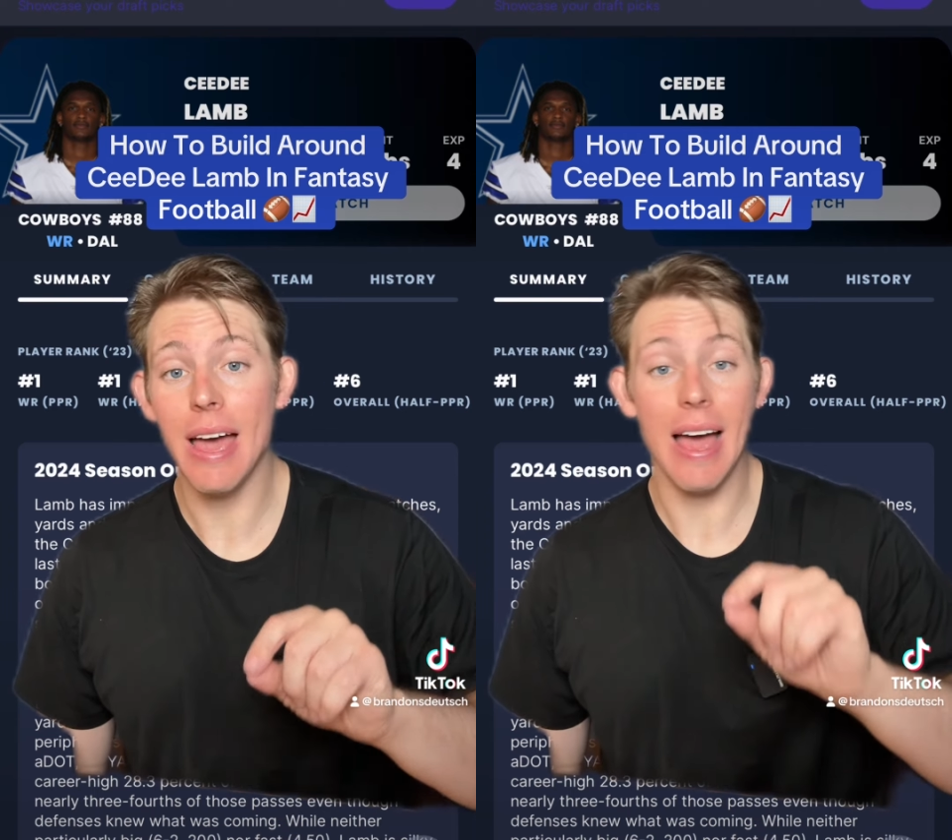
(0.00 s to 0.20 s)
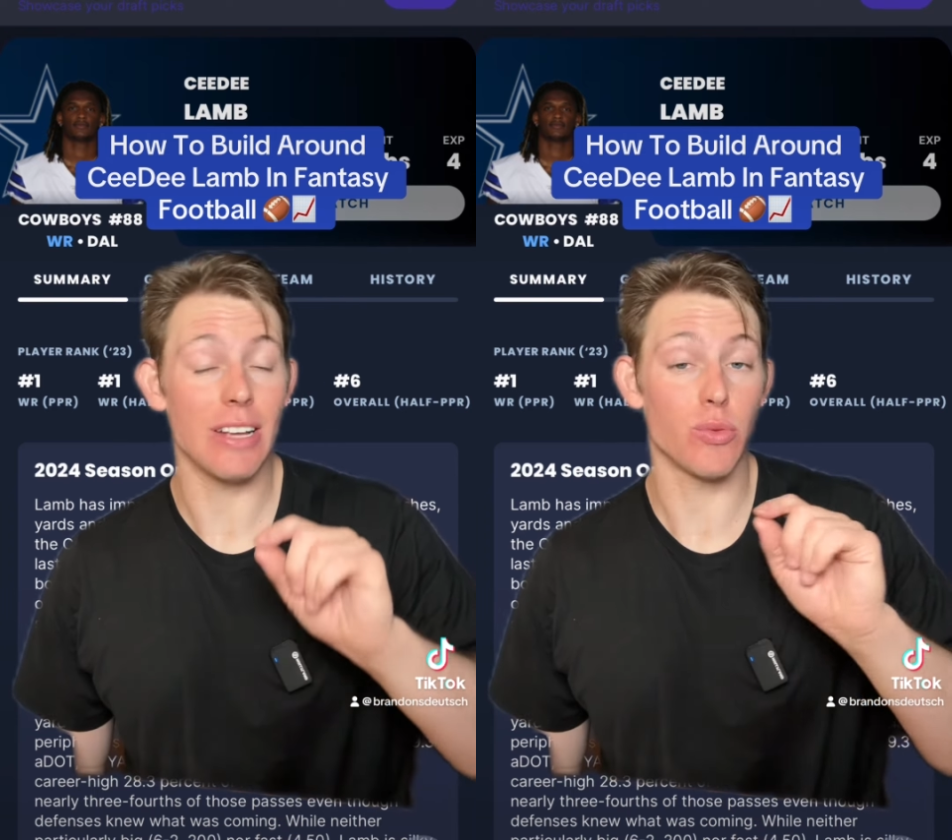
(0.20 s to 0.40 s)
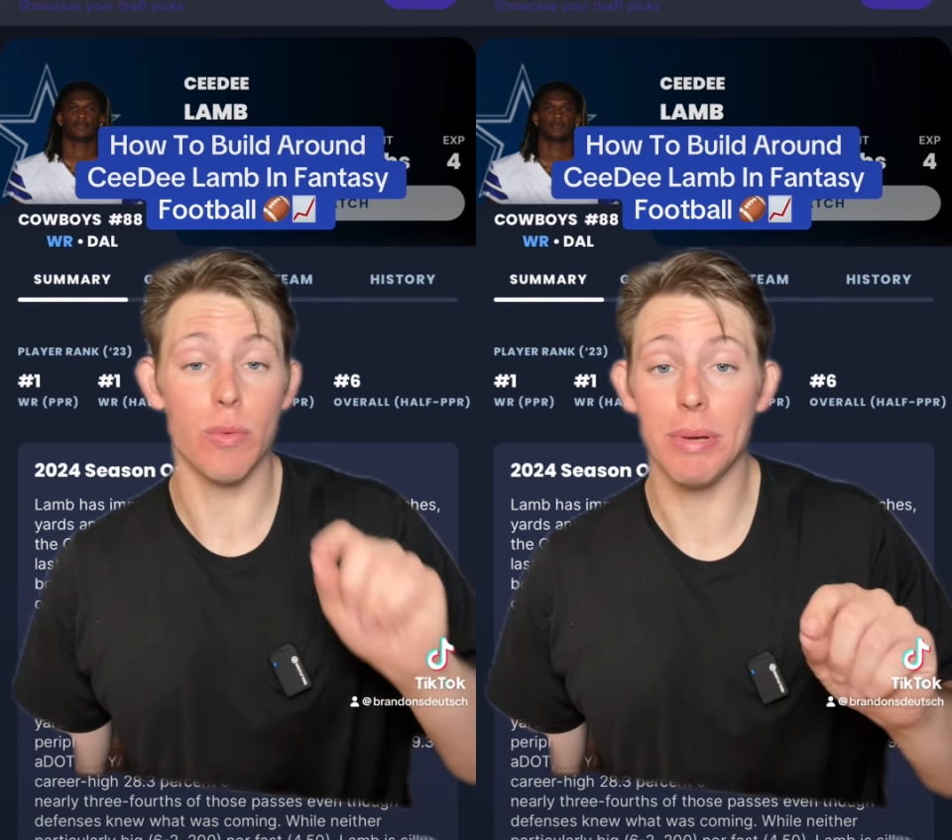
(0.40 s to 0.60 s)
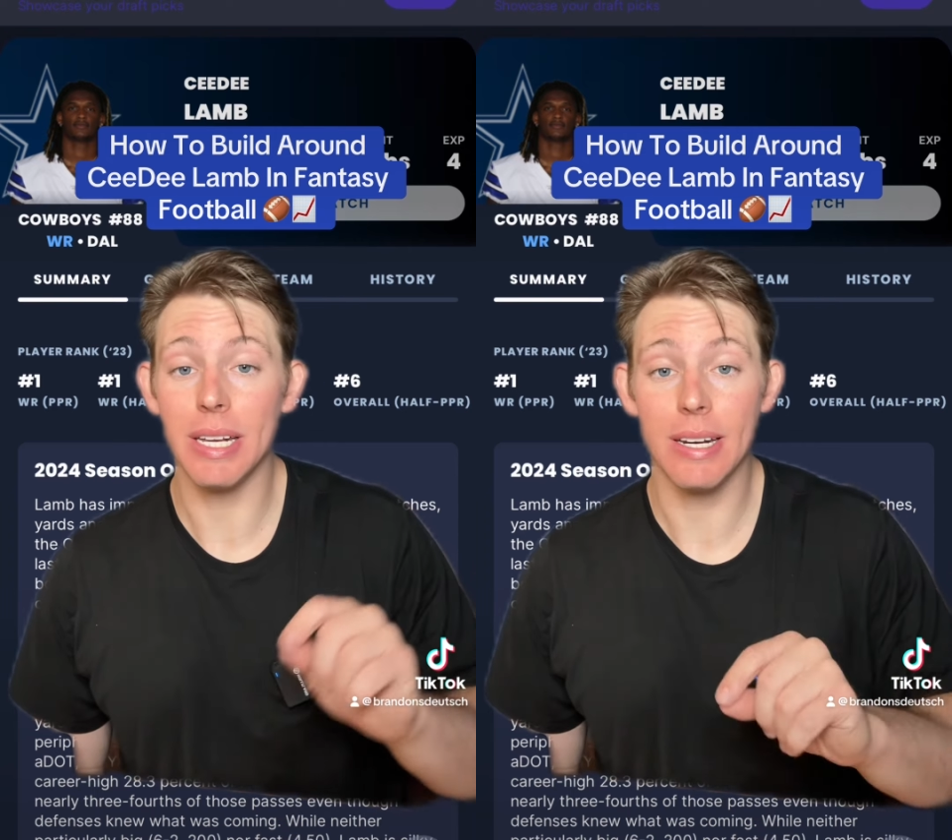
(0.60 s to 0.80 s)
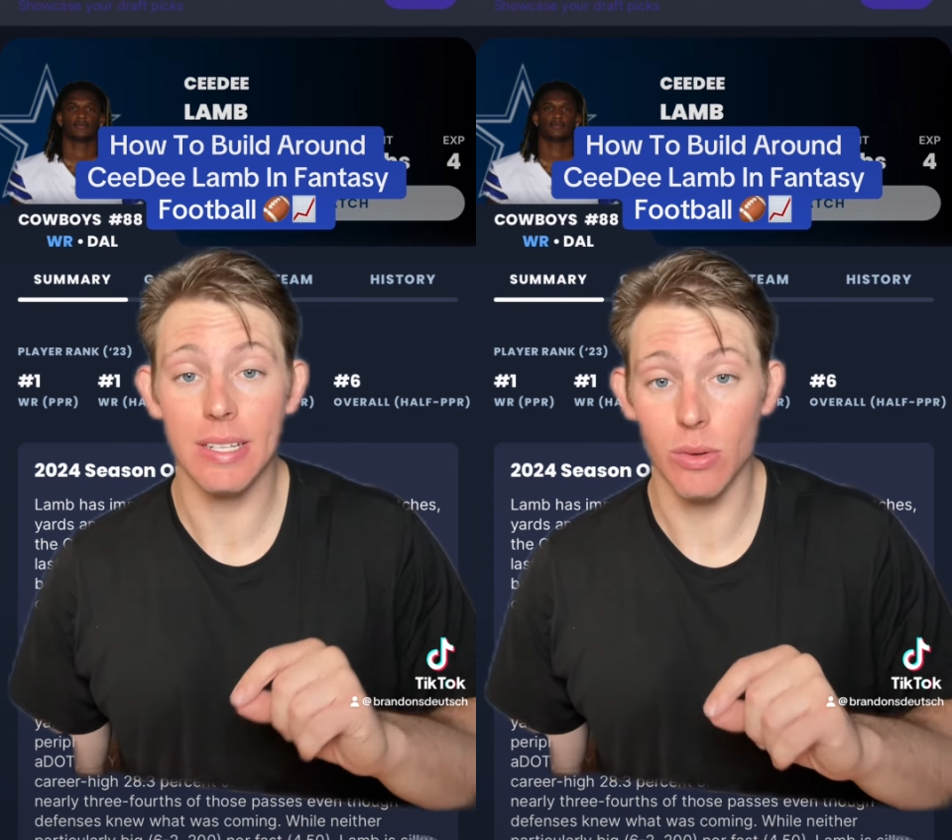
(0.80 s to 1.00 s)
has
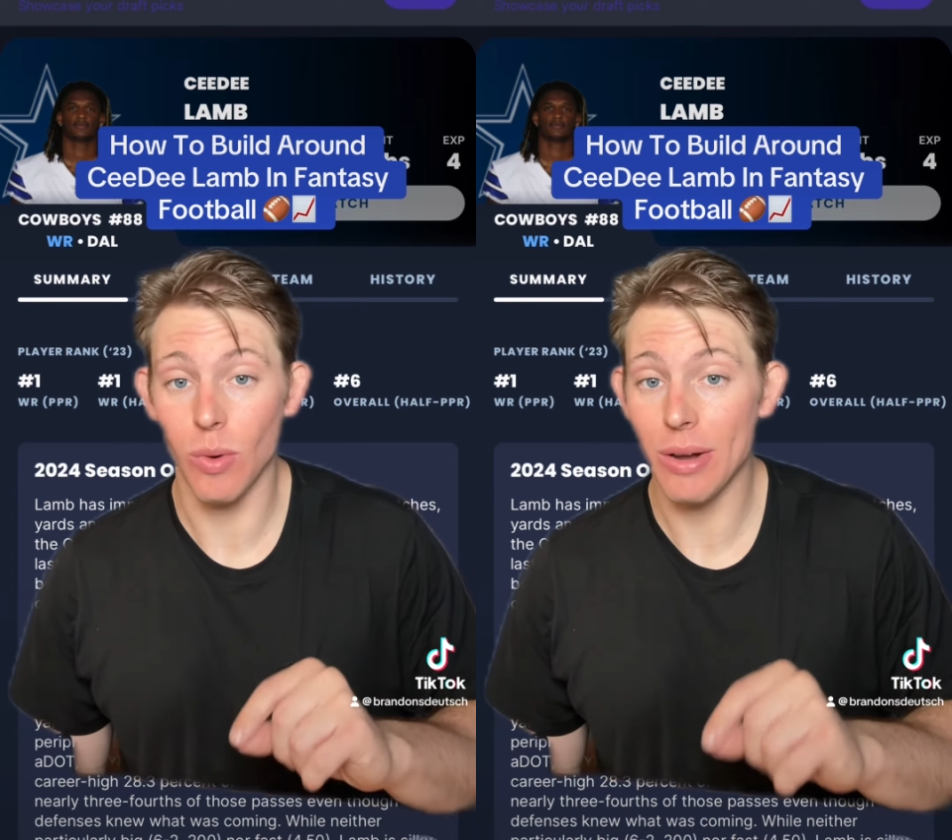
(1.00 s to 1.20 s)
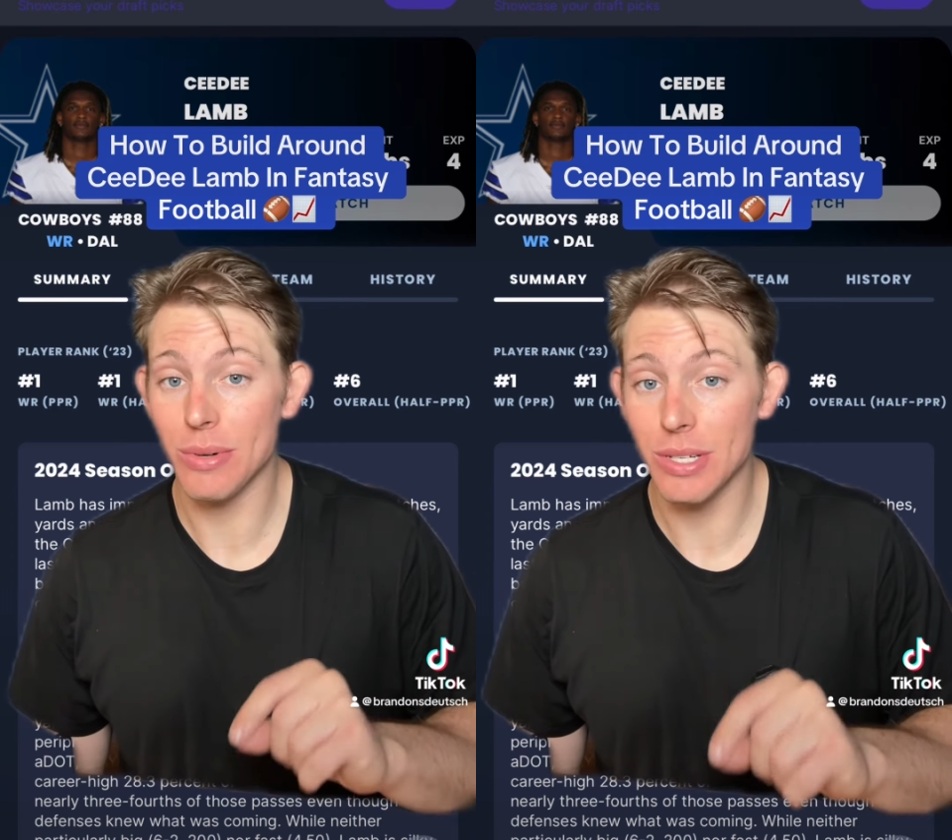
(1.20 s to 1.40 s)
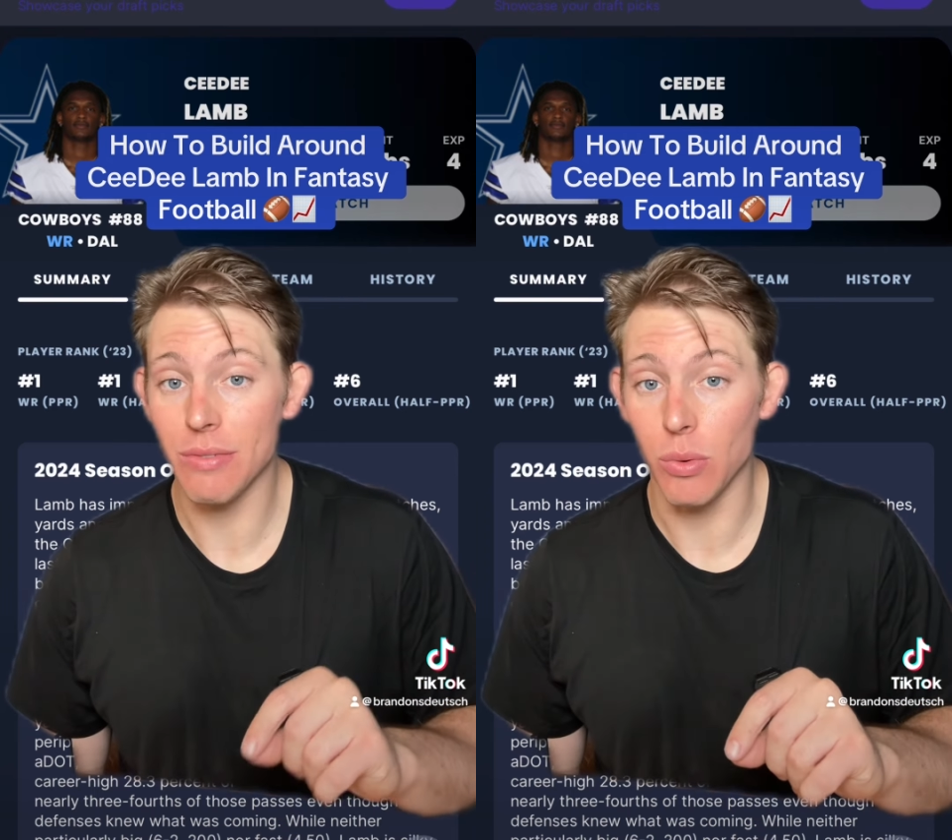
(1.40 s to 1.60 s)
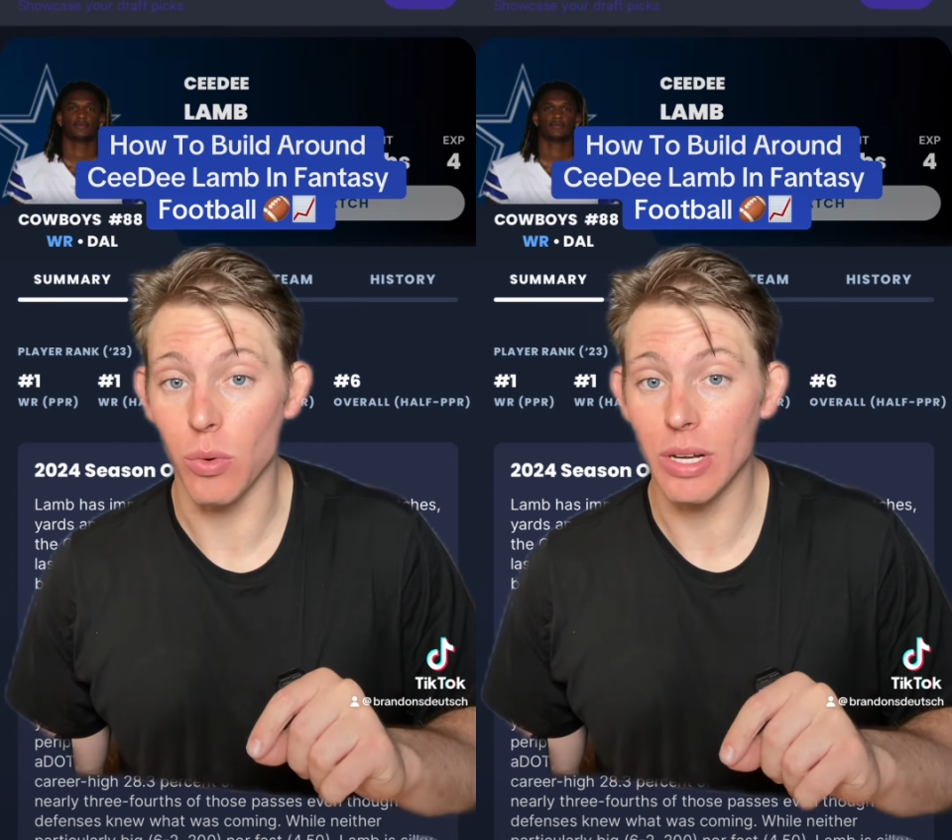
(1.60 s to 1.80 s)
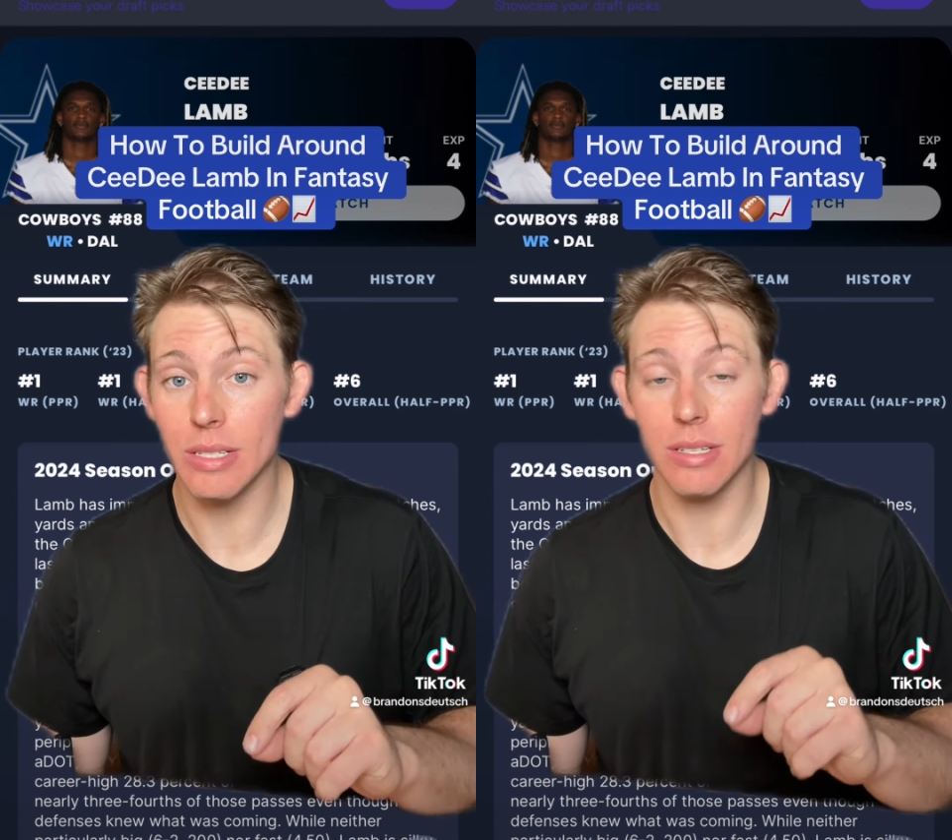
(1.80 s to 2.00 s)
repeated as the wide receiver
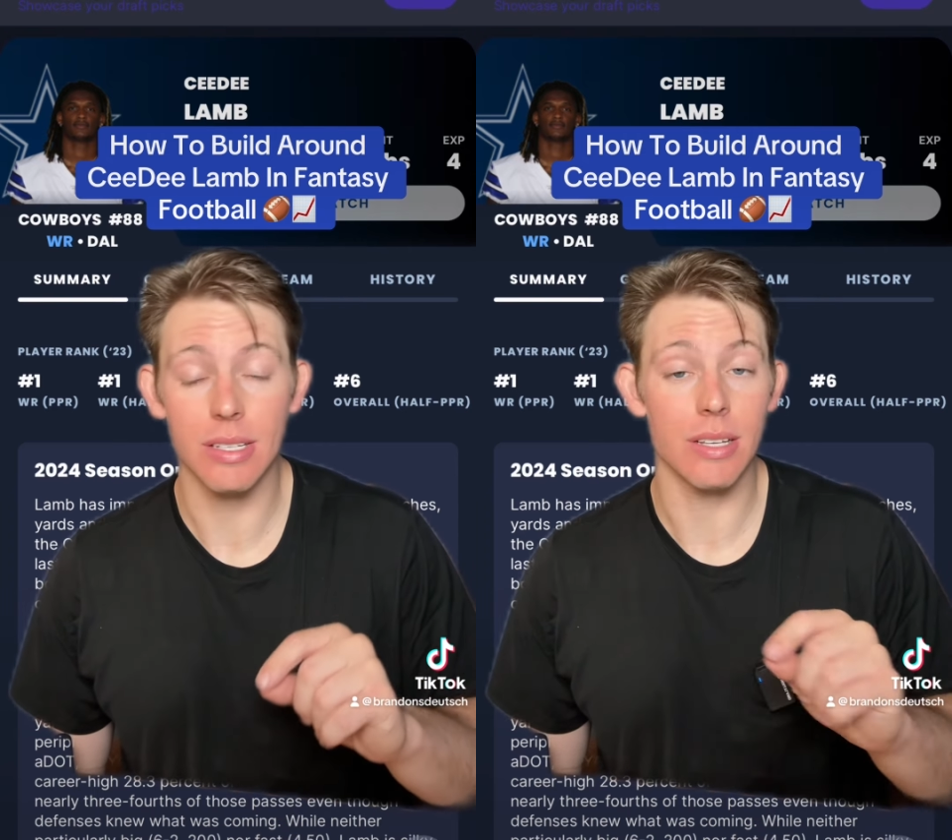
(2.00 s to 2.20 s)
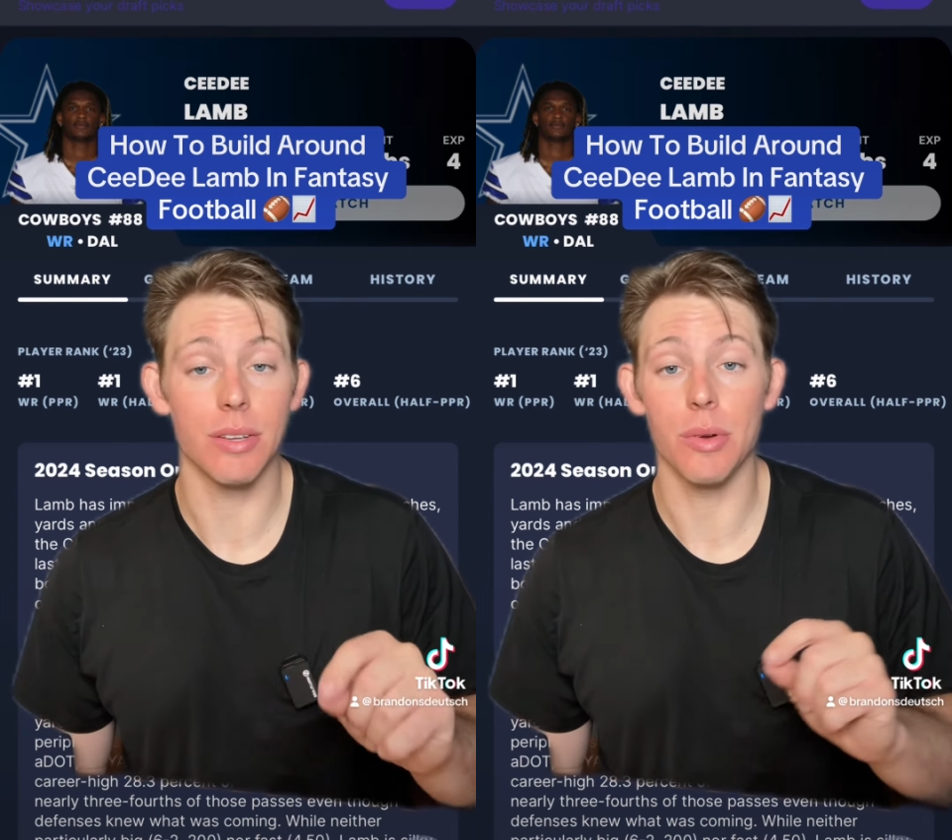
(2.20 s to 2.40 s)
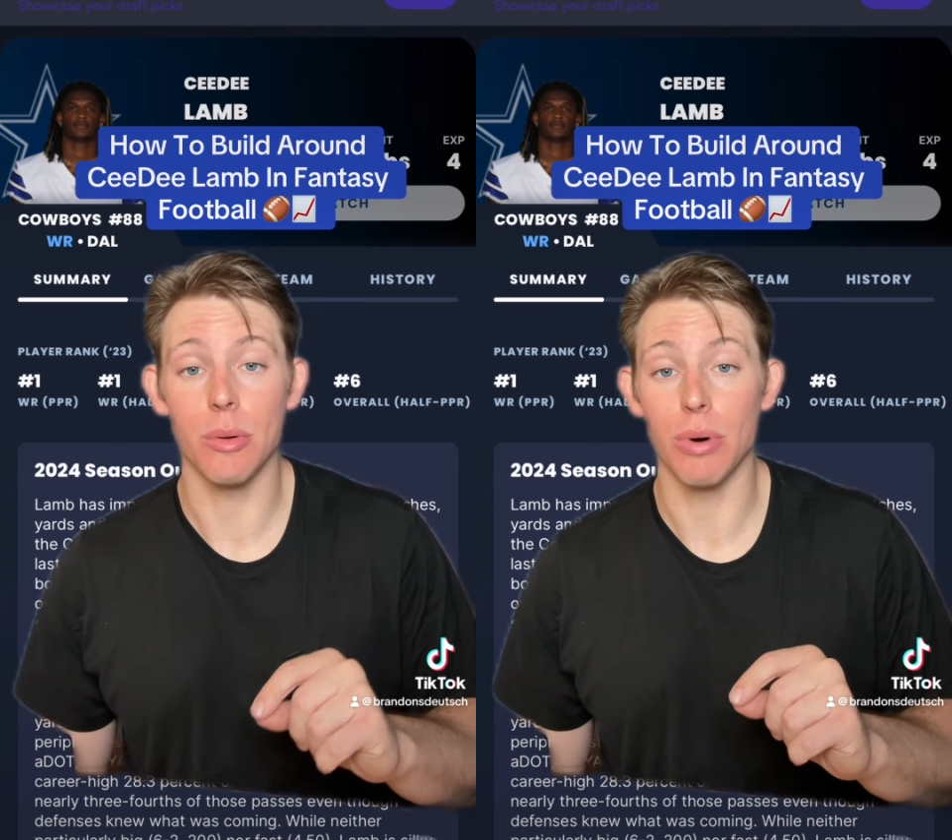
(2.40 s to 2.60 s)
1 since Antonio